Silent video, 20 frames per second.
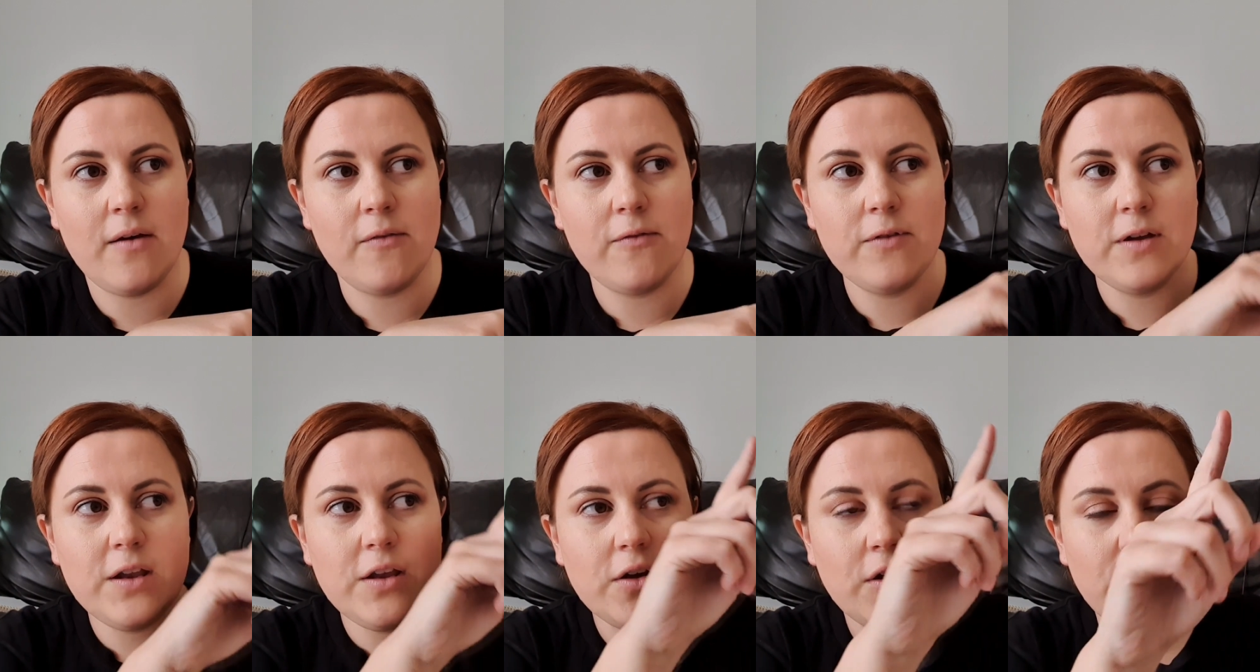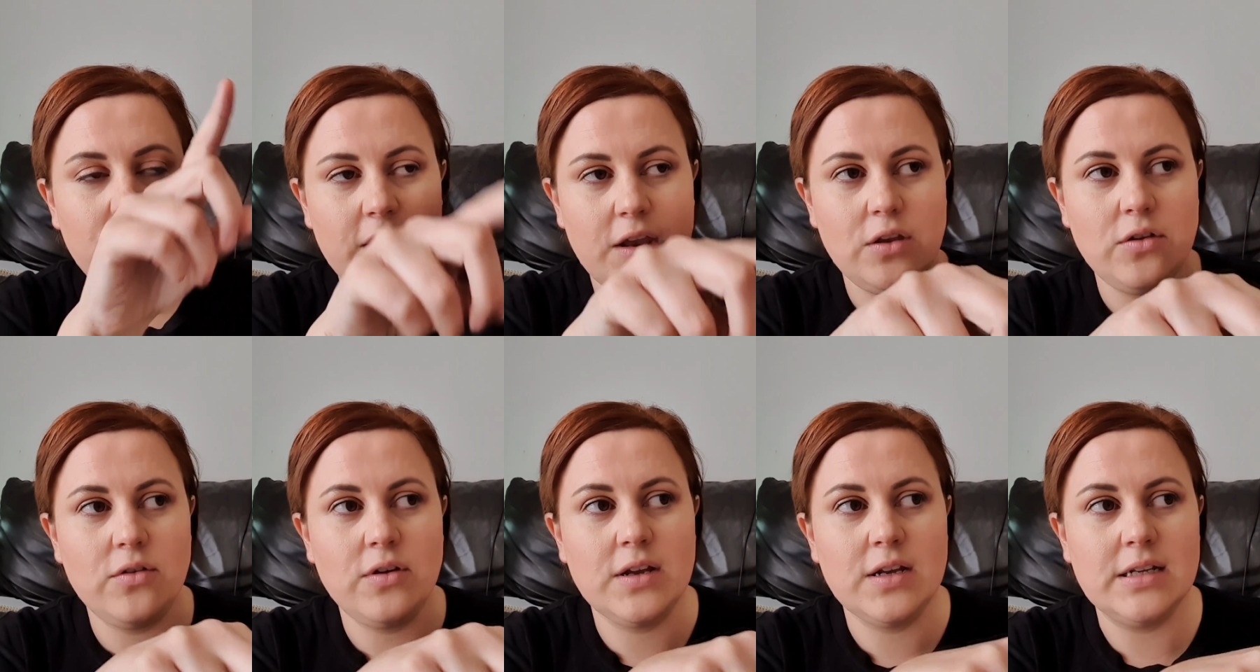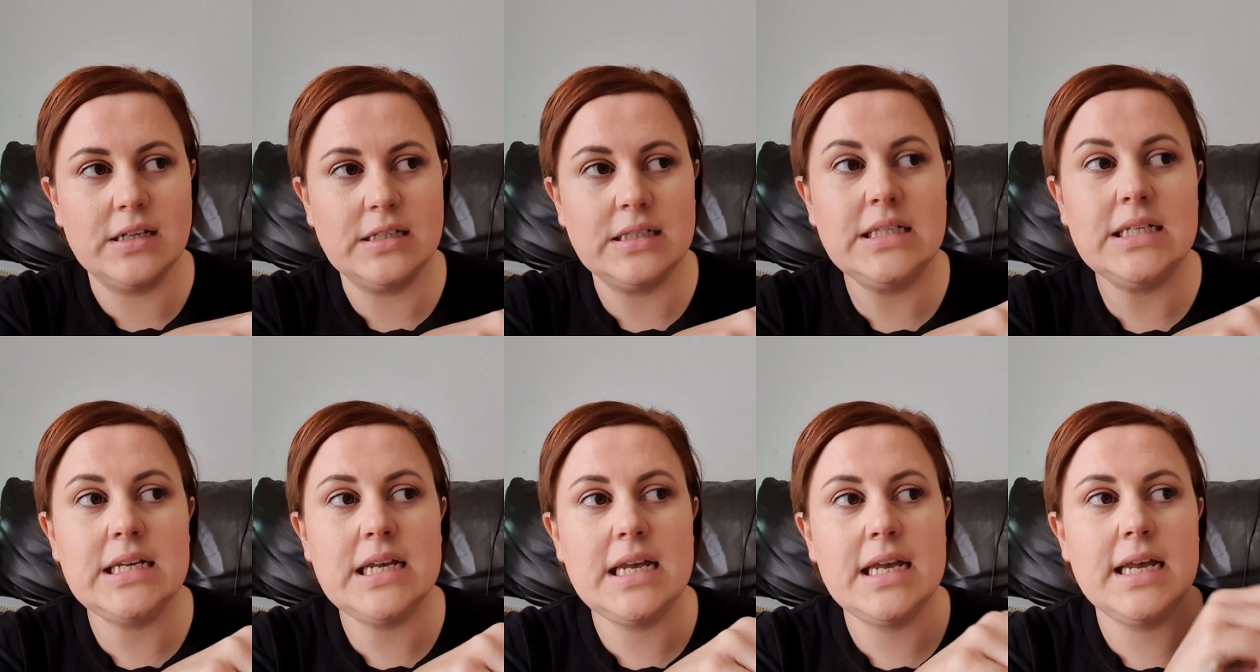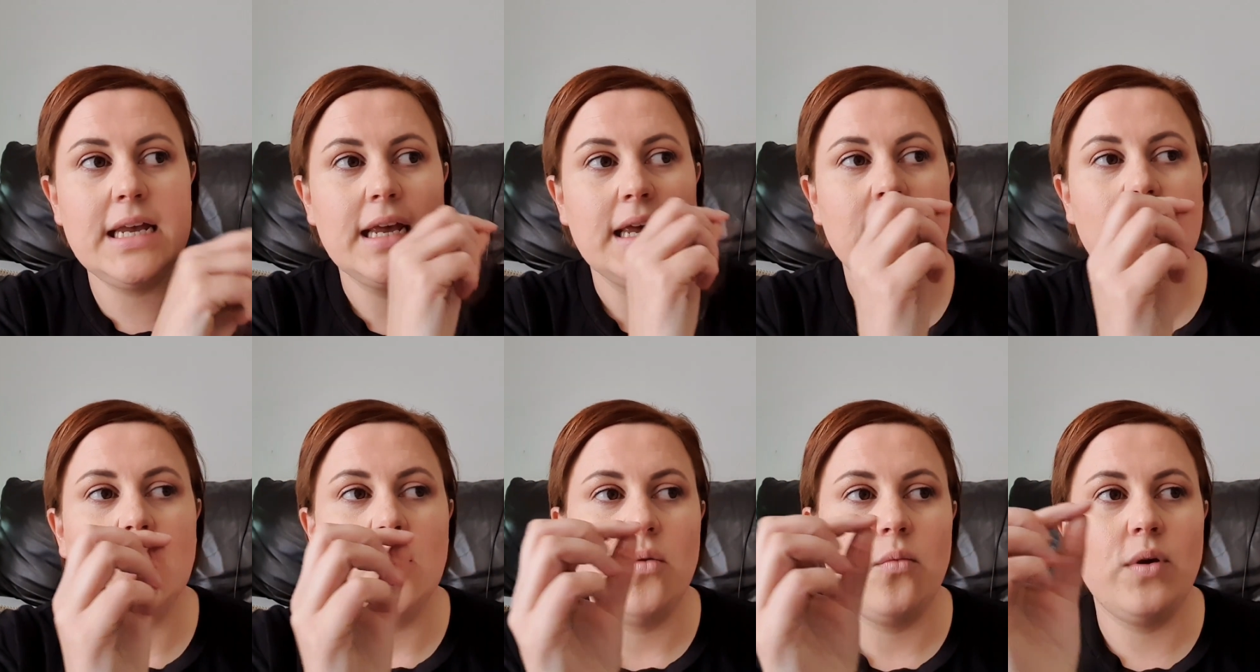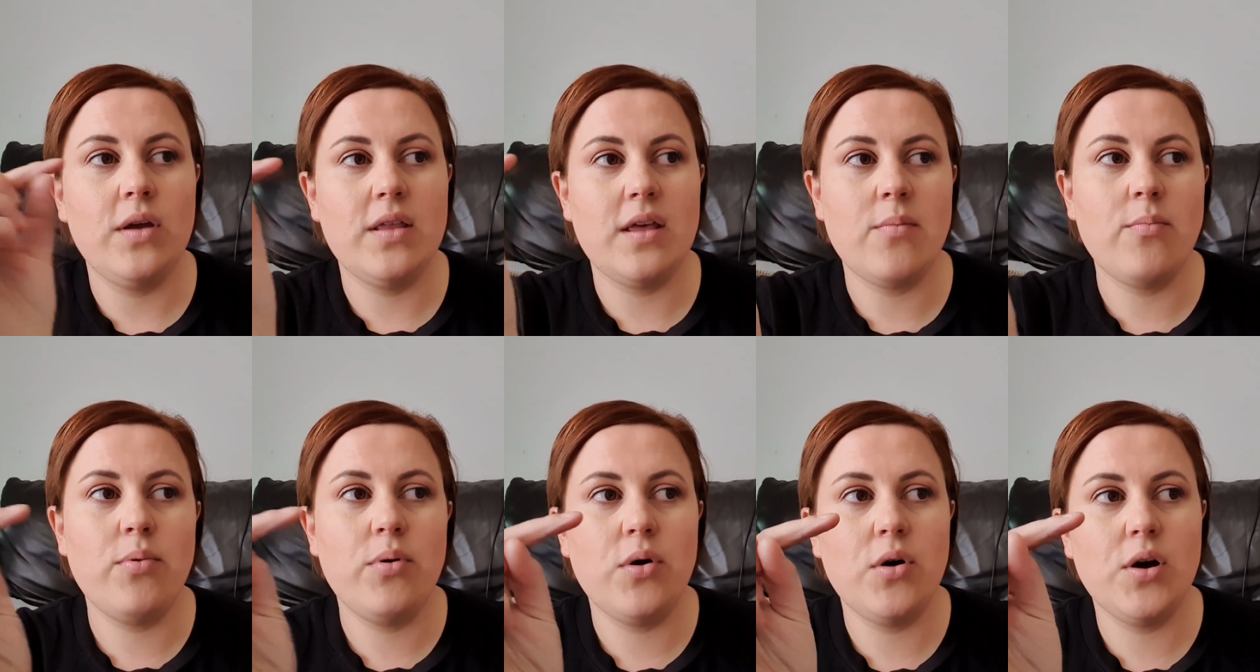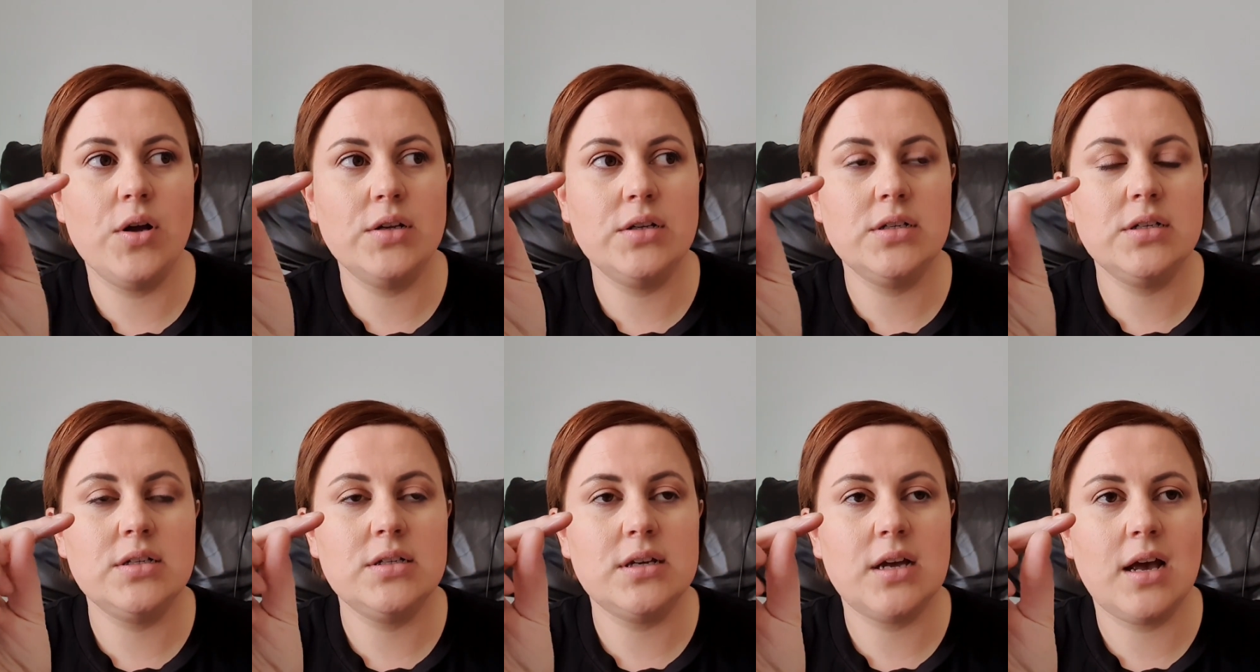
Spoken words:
video that you can see where they put